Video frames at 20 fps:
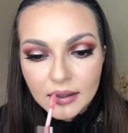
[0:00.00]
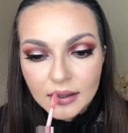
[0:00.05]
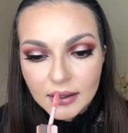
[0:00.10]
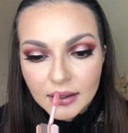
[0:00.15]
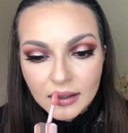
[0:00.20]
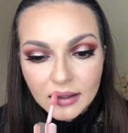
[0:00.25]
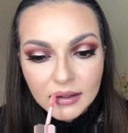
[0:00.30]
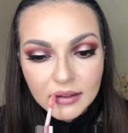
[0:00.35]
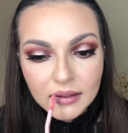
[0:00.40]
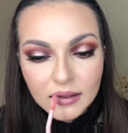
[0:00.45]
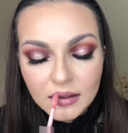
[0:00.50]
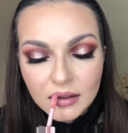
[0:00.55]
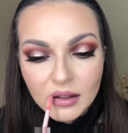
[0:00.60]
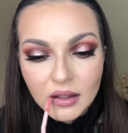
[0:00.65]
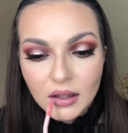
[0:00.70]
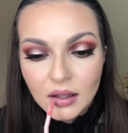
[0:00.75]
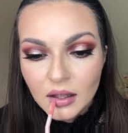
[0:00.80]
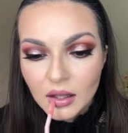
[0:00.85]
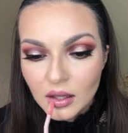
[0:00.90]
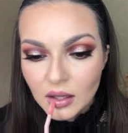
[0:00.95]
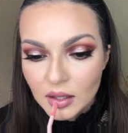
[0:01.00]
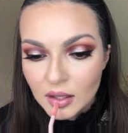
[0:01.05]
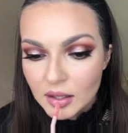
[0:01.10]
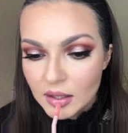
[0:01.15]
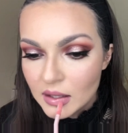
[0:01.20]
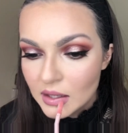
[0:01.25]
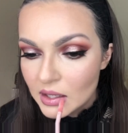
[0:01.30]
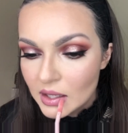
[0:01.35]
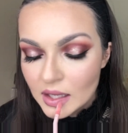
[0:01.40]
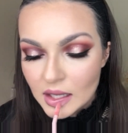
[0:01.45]
enhances
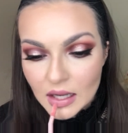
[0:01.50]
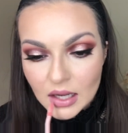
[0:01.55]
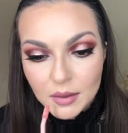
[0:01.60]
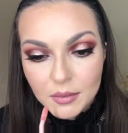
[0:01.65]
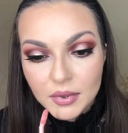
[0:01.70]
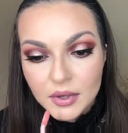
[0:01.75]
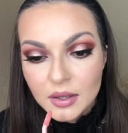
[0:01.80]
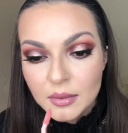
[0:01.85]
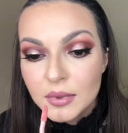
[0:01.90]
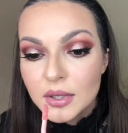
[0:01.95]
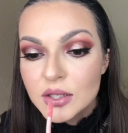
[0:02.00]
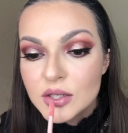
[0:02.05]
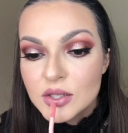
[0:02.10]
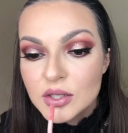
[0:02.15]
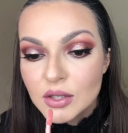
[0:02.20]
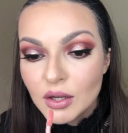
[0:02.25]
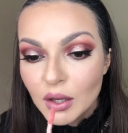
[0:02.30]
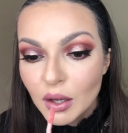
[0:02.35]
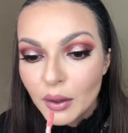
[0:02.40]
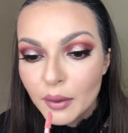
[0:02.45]
pretty much